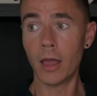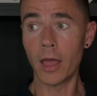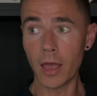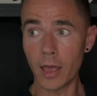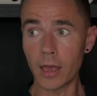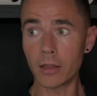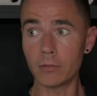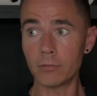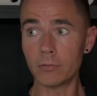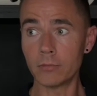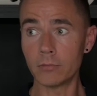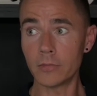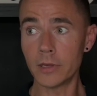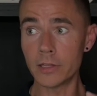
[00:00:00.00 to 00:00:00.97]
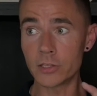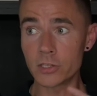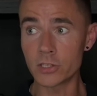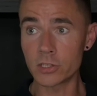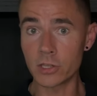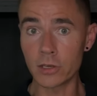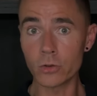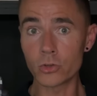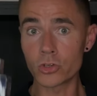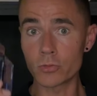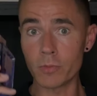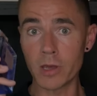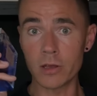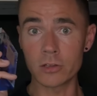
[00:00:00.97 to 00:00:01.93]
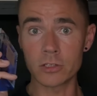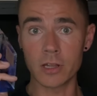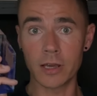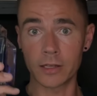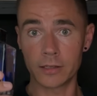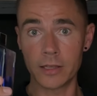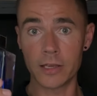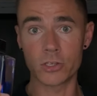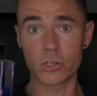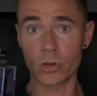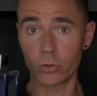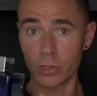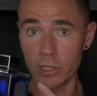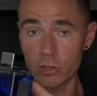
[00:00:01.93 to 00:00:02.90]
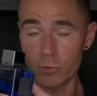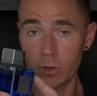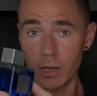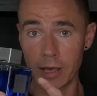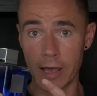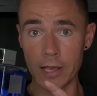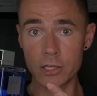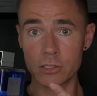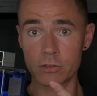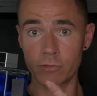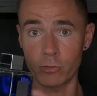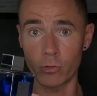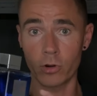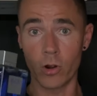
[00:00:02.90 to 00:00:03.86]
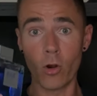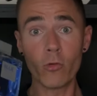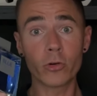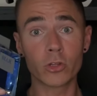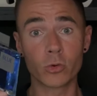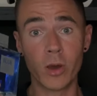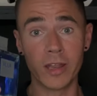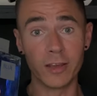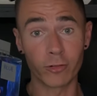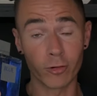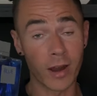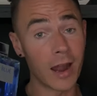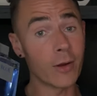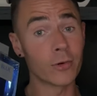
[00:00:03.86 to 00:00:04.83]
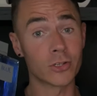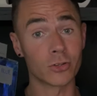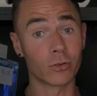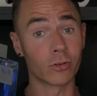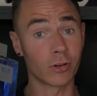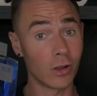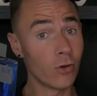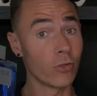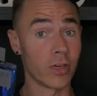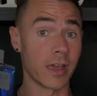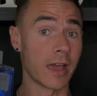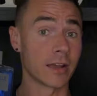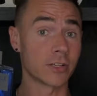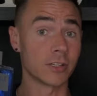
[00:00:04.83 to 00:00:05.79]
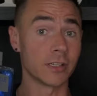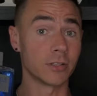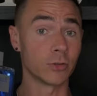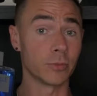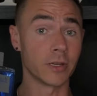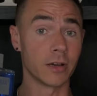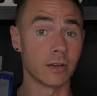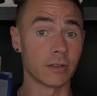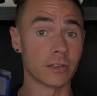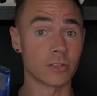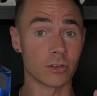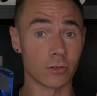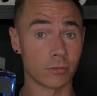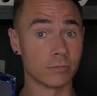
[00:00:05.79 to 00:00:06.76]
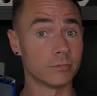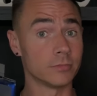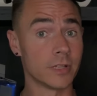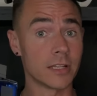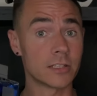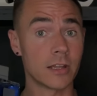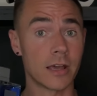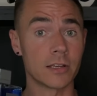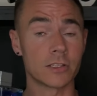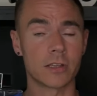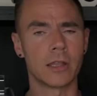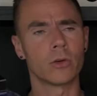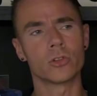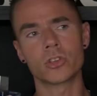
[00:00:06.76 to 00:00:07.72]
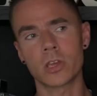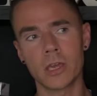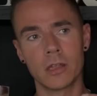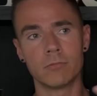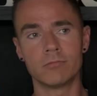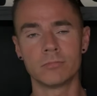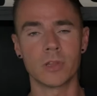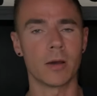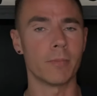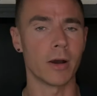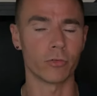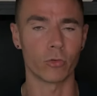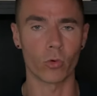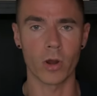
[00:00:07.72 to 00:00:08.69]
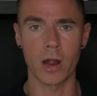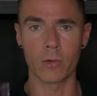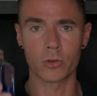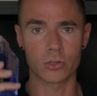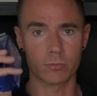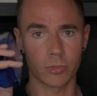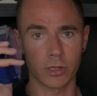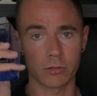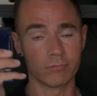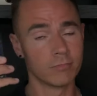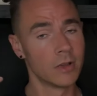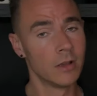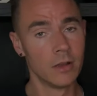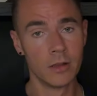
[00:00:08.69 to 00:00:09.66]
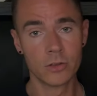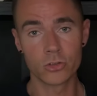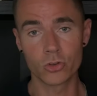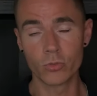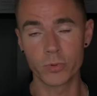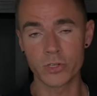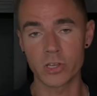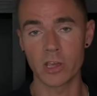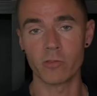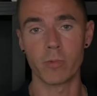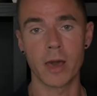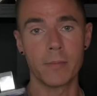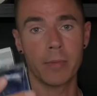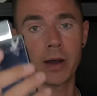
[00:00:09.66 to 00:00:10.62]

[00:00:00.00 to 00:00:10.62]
and it still smells like this. So this will last for over 24 hours on clothing actually, to be honest. So that's nice. And on skin, about 4 hours, but super safe blind